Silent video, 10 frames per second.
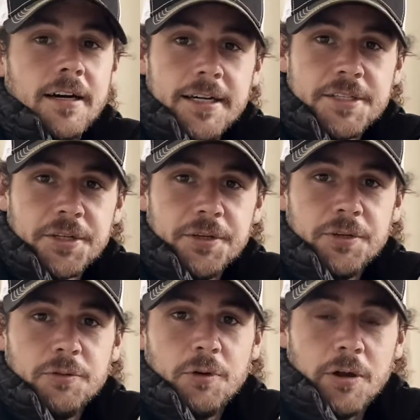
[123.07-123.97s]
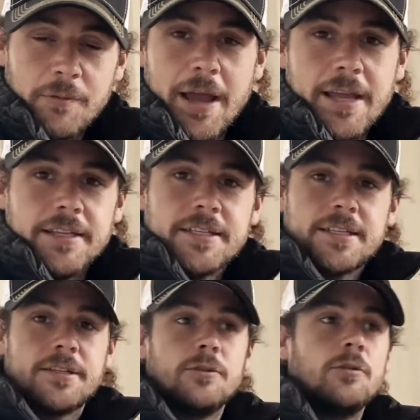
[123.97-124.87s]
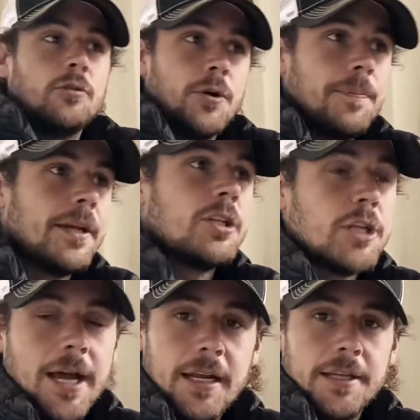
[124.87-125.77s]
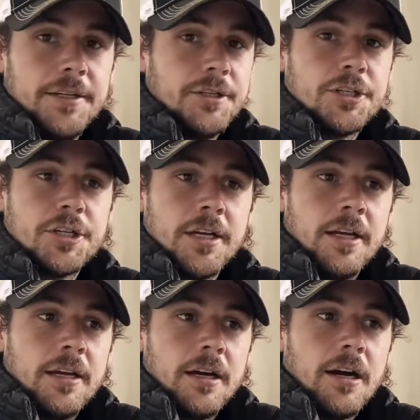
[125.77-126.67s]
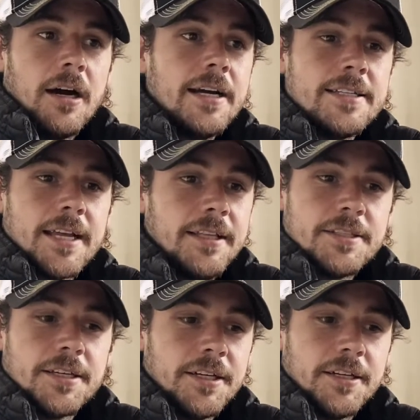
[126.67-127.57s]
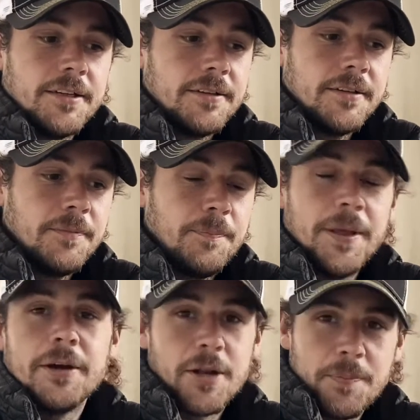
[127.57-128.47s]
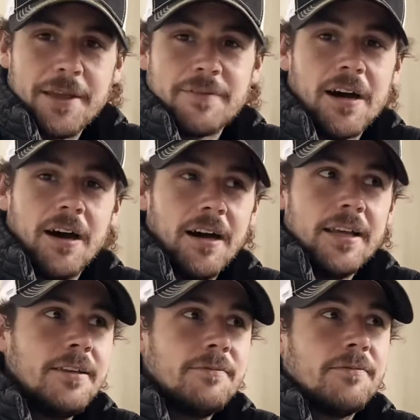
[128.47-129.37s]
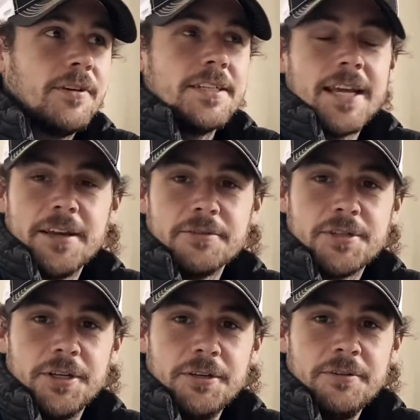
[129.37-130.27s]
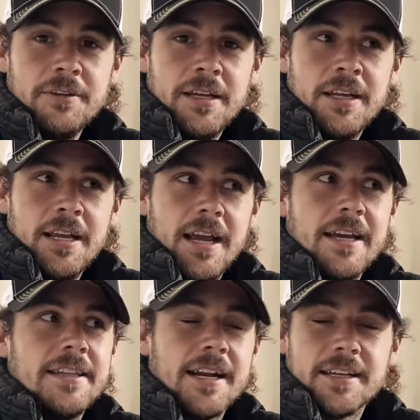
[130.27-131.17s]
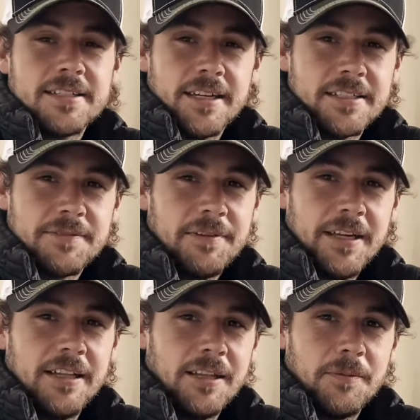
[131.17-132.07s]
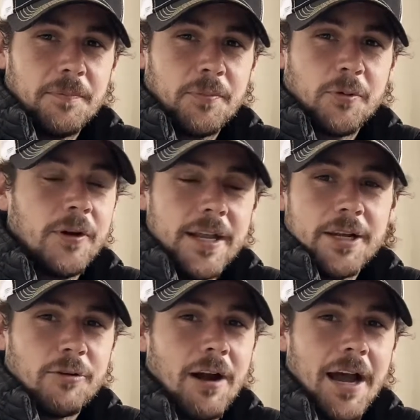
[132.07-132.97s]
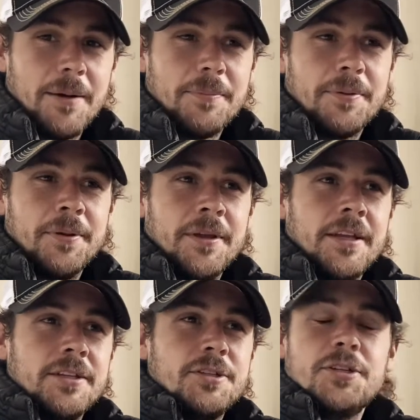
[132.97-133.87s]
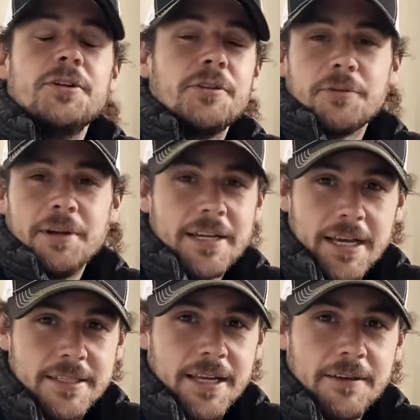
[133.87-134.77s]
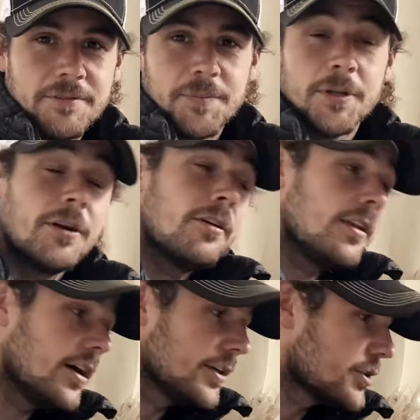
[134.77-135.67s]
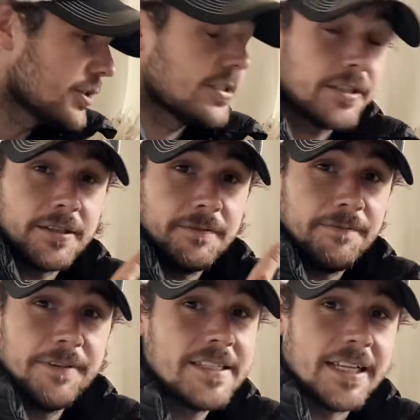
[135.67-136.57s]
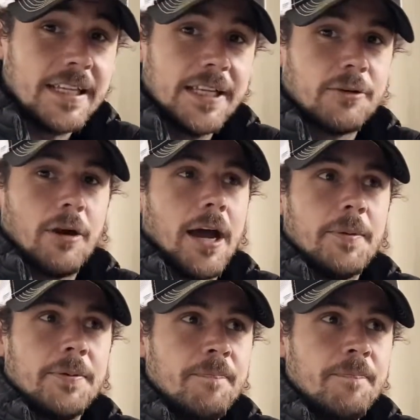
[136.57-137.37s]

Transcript: I do a race or a big challenge, I tend to be on a bit of a high for a day or two and then I start to feel pretty crap two, three days after, but not like just physically crap,